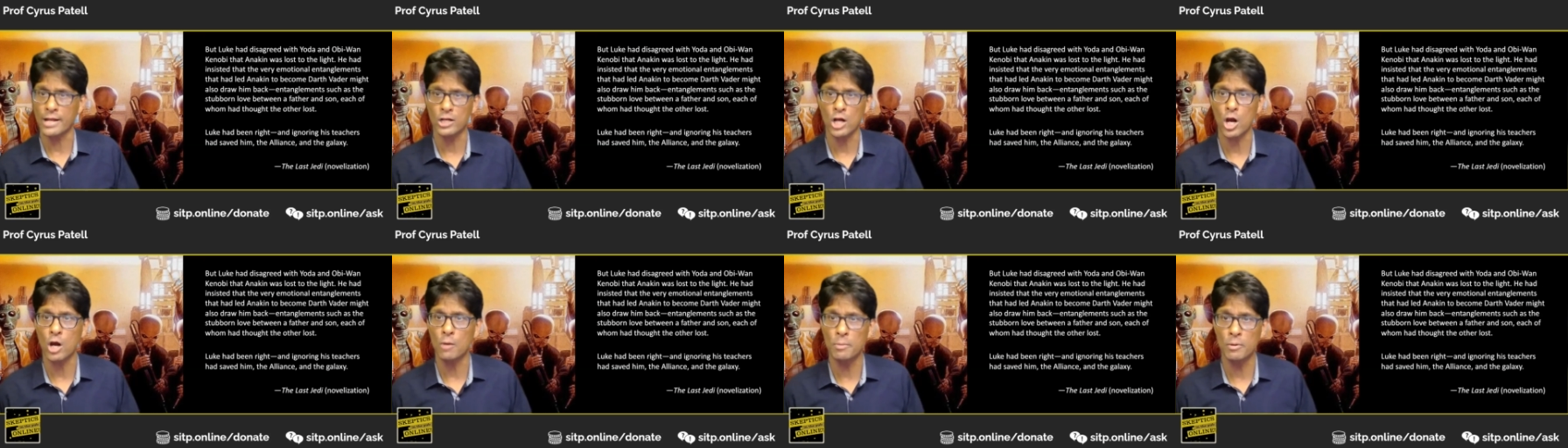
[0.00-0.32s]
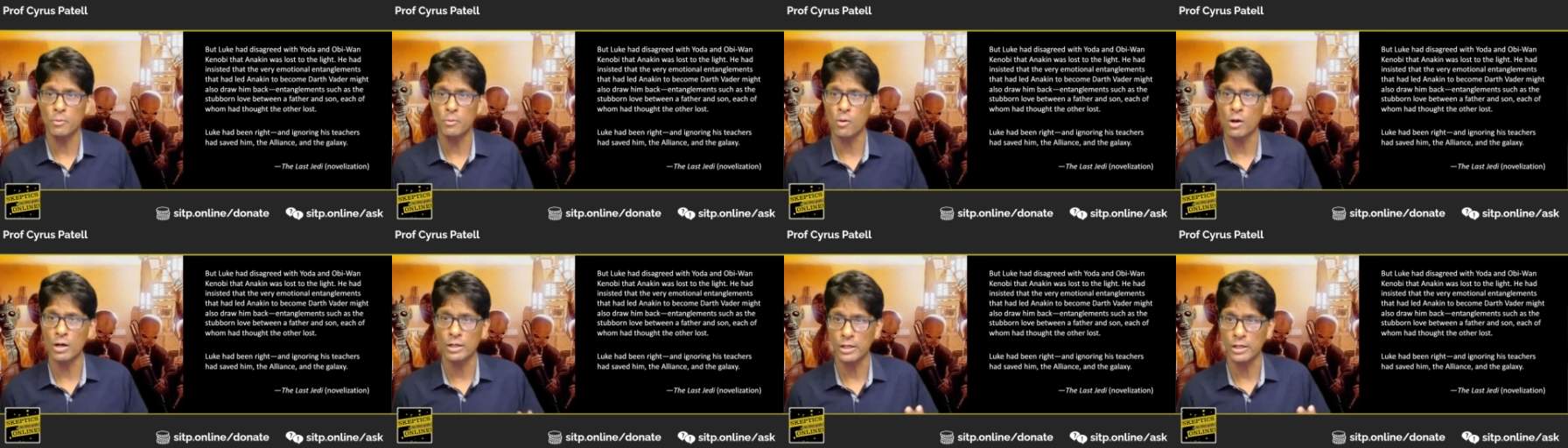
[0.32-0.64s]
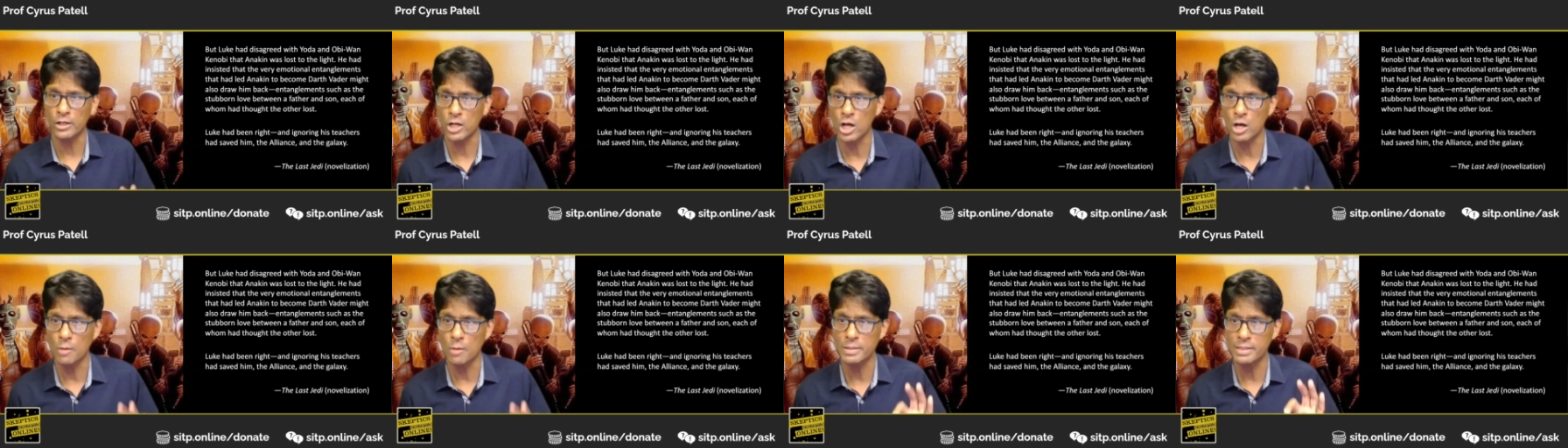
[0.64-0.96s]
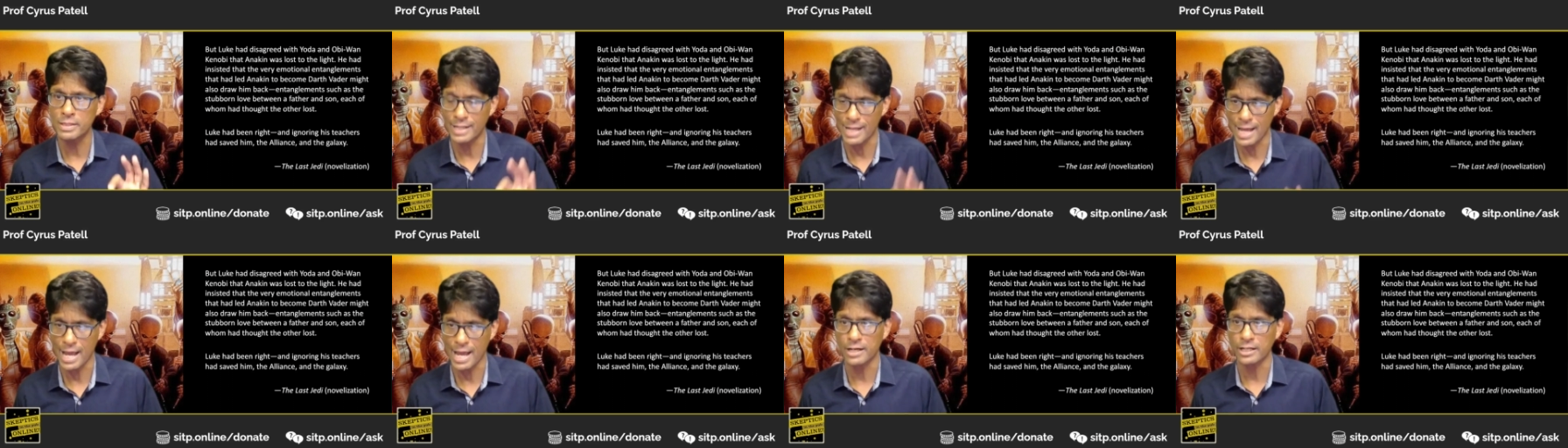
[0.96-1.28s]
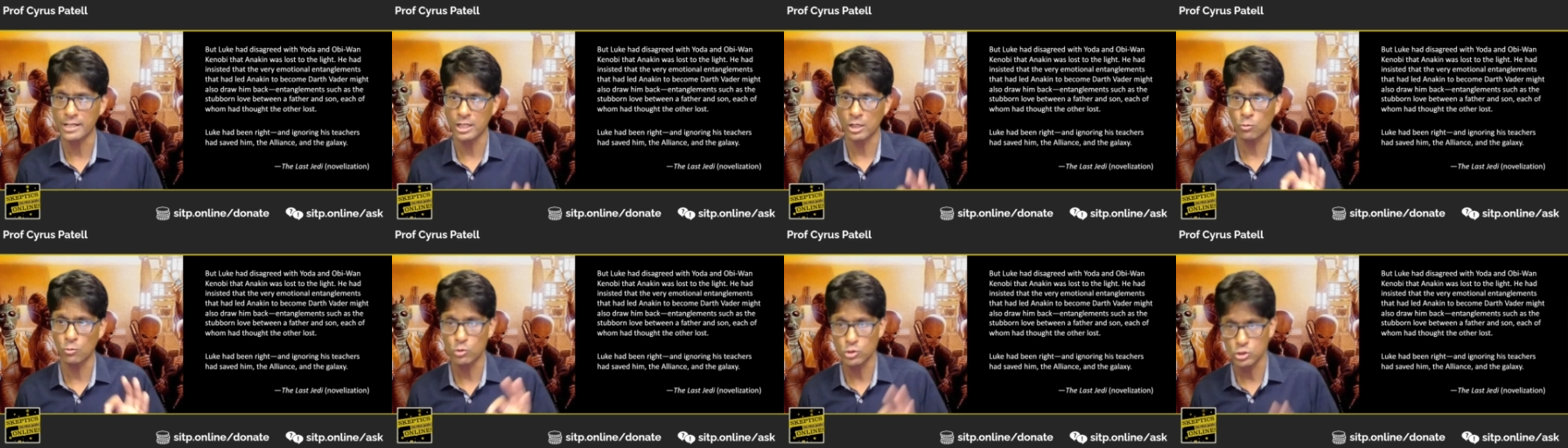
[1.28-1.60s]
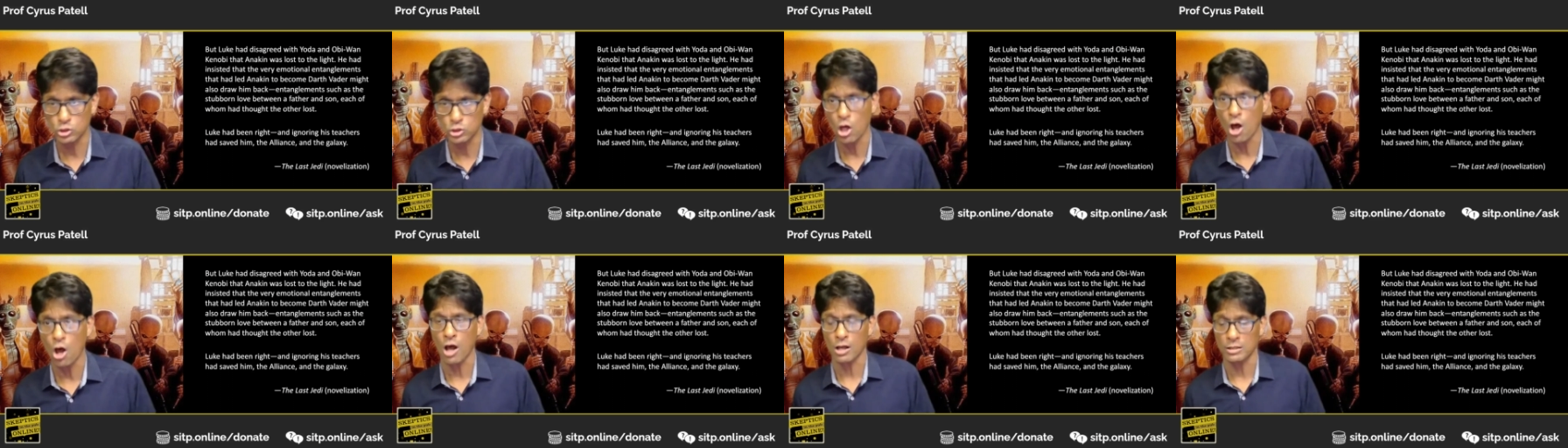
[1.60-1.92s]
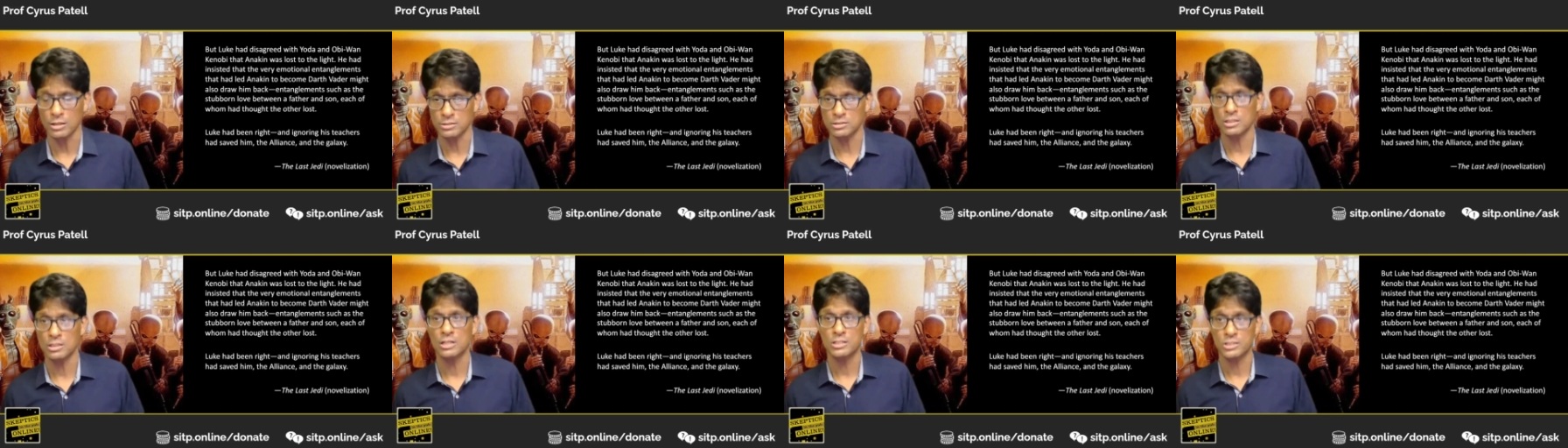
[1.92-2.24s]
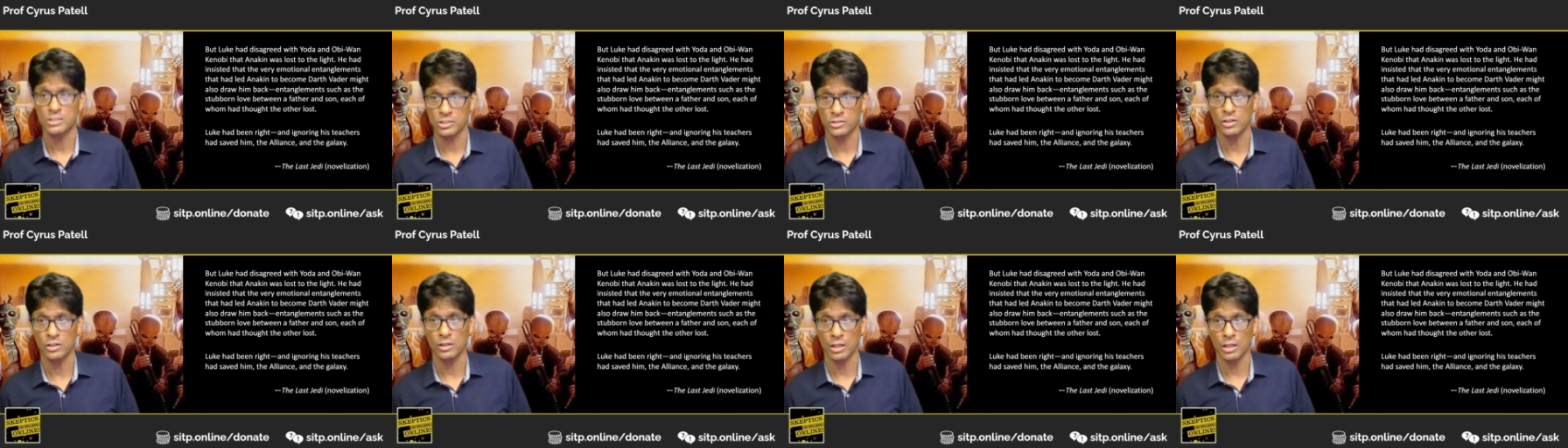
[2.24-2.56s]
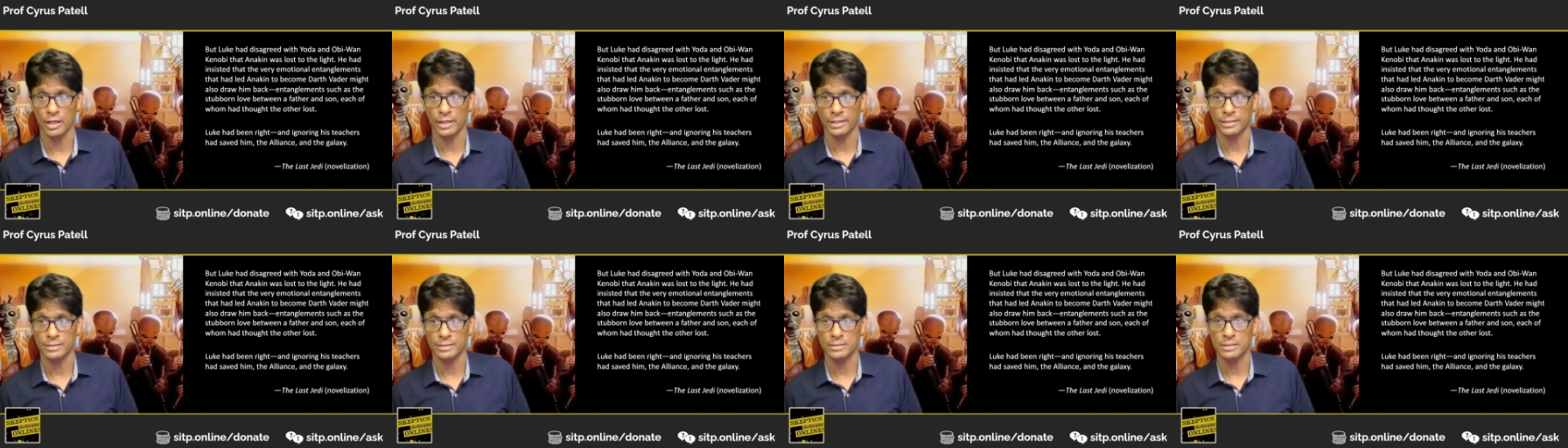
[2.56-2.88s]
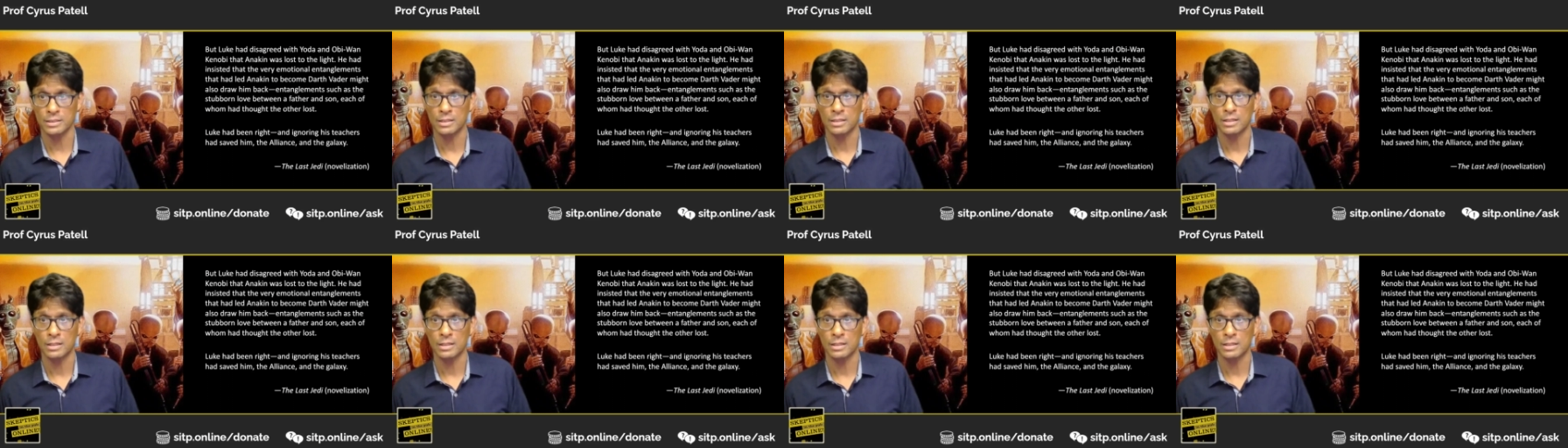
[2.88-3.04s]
Obi-Wan Kenobi that Anakin was lost to the light.